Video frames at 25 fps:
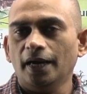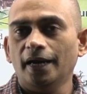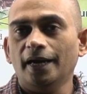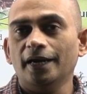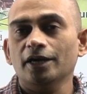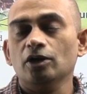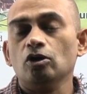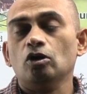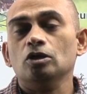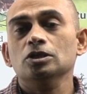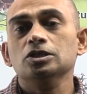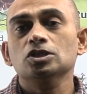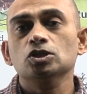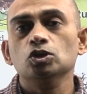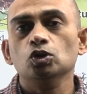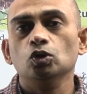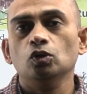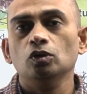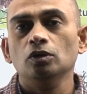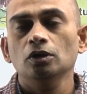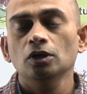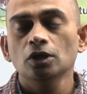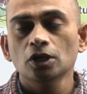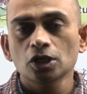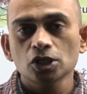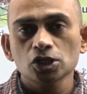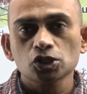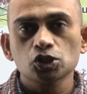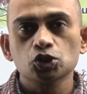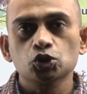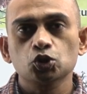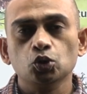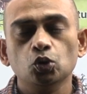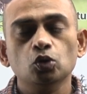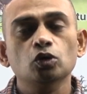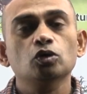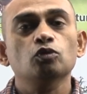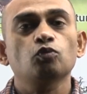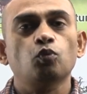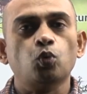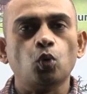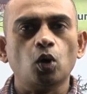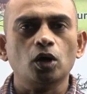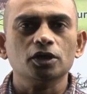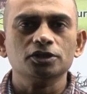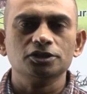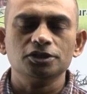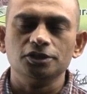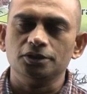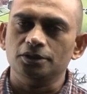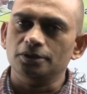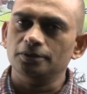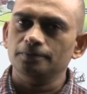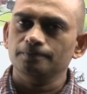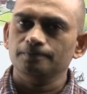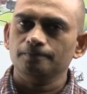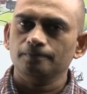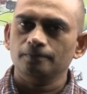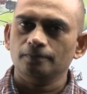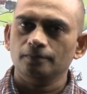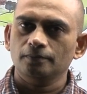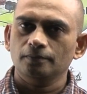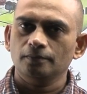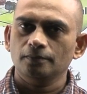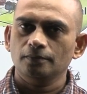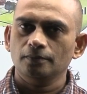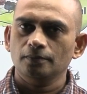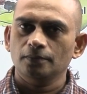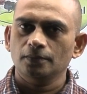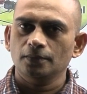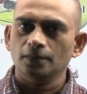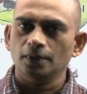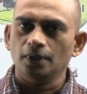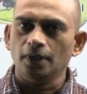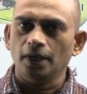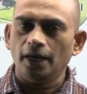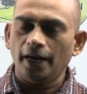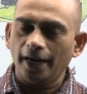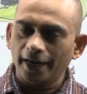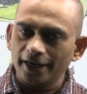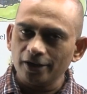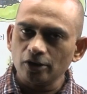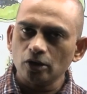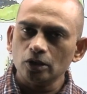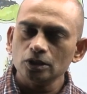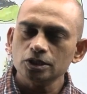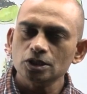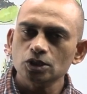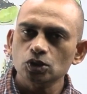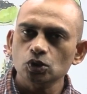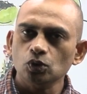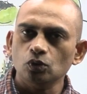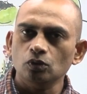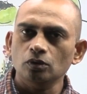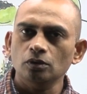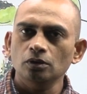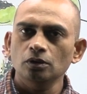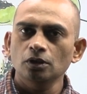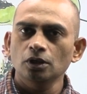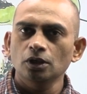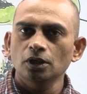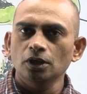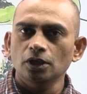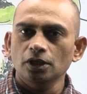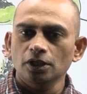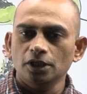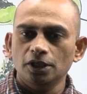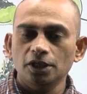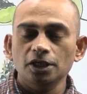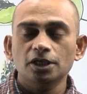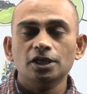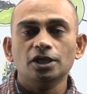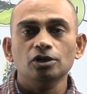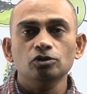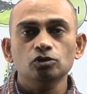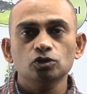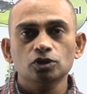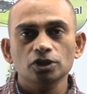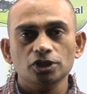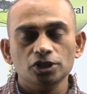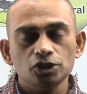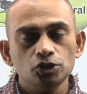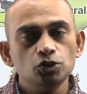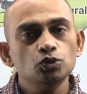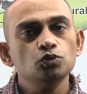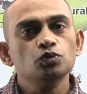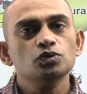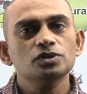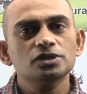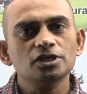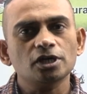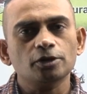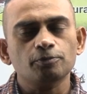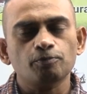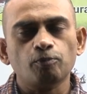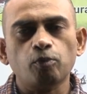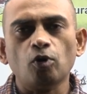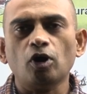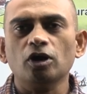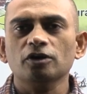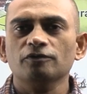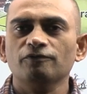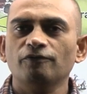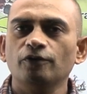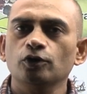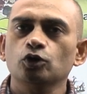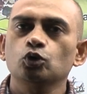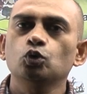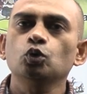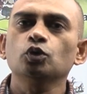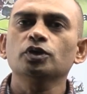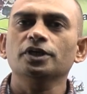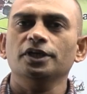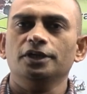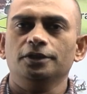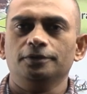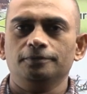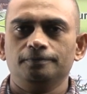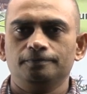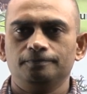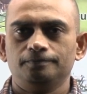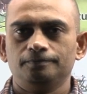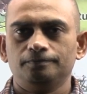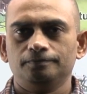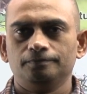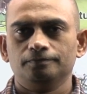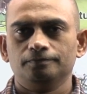and also store water, and also he could use that pot for cooking.